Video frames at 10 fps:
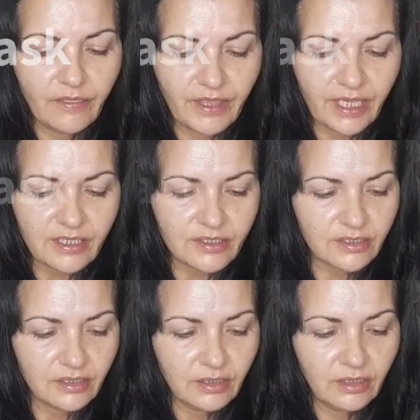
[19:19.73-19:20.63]

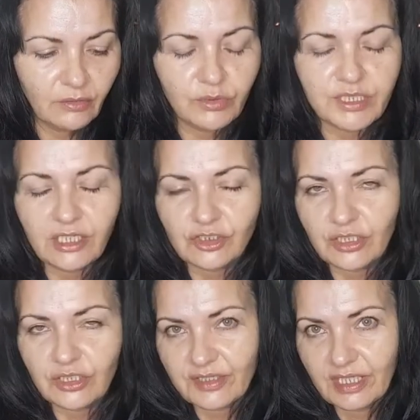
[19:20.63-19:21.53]
This was
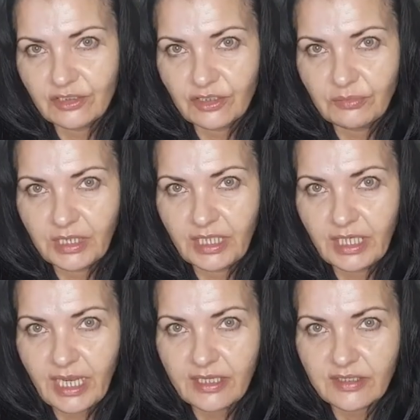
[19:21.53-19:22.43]
actually sent to
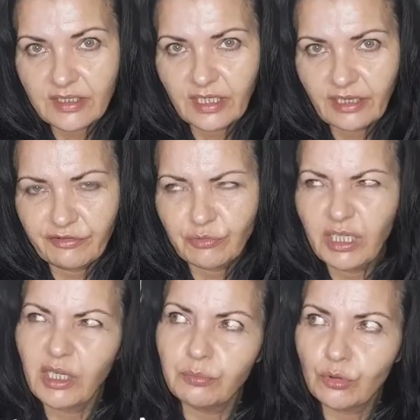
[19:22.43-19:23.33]
me as a gift
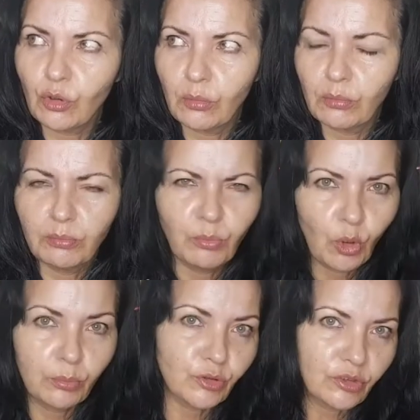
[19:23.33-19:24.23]
when I had brought
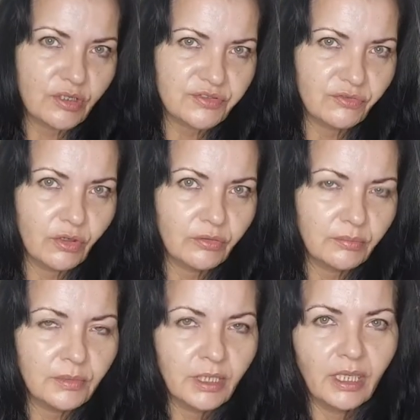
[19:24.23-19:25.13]
bought products from
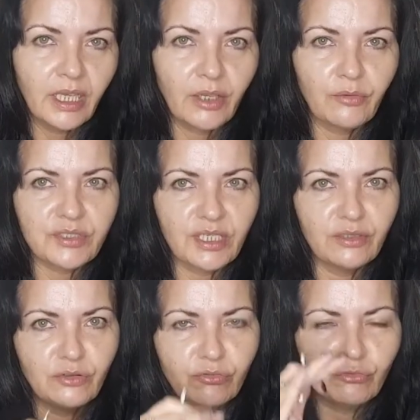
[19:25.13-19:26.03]
them. It was
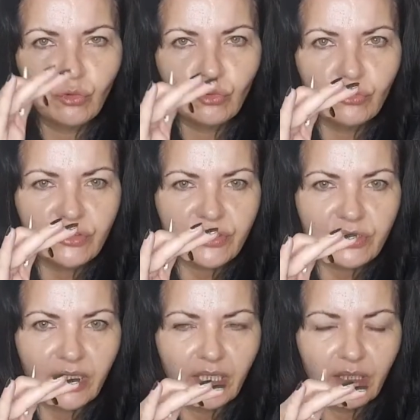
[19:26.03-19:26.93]
in the
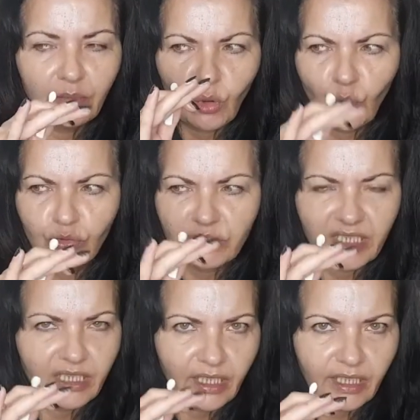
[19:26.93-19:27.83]
Rose um, All
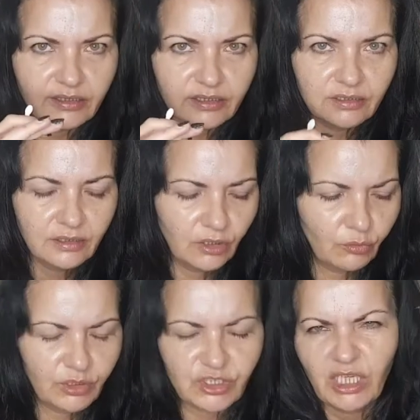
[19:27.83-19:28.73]
Day kit,
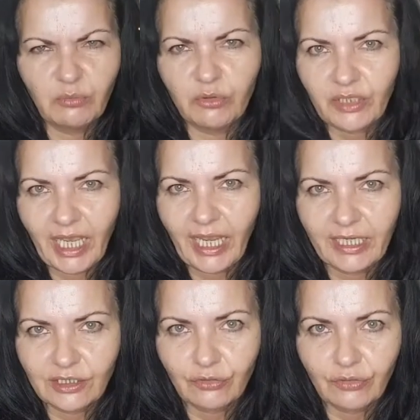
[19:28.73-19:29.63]
which came with a
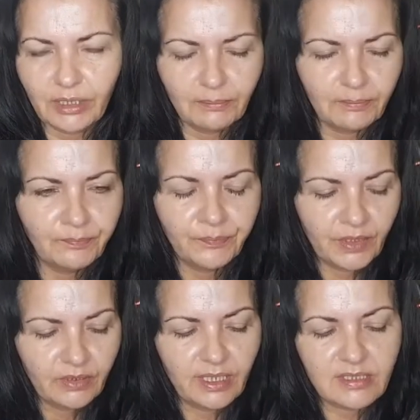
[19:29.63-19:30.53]
hand cream,
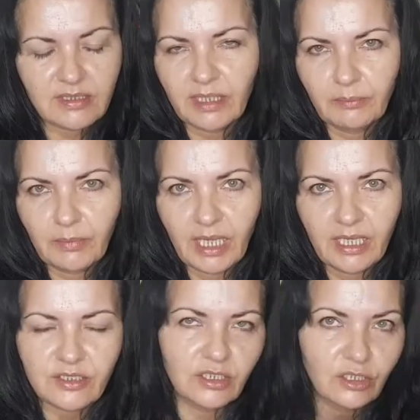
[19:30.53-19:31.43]
this lip
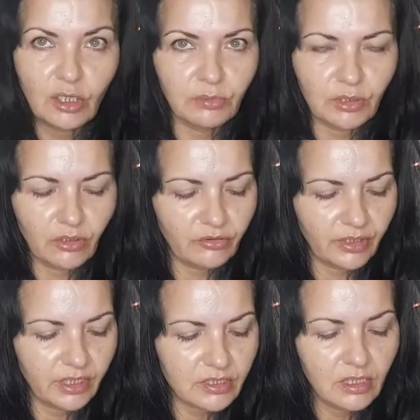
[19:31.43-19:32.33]
mask, and a couple of
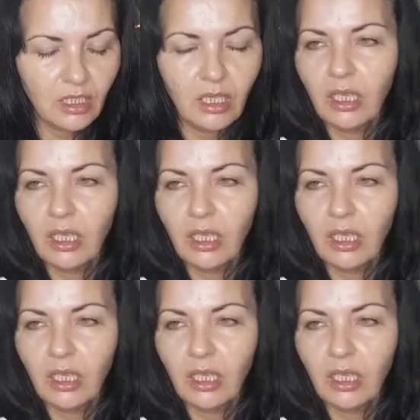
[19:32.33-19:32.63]
other things.